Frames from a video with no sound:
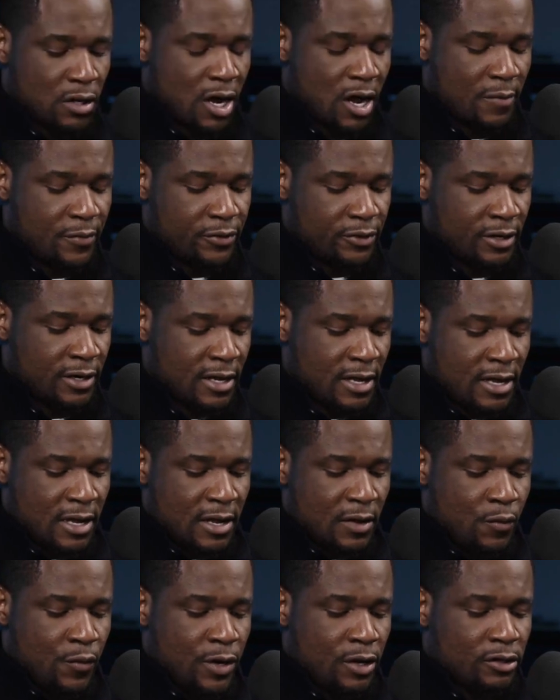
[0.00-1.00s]
copper.
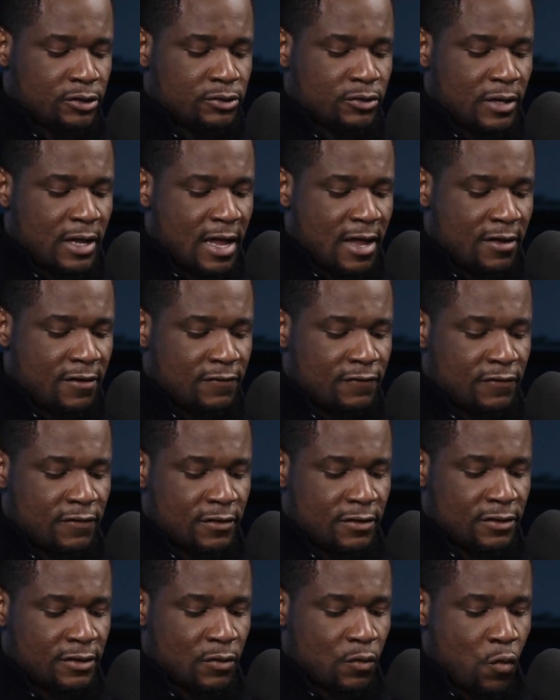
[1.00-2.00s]
We also have the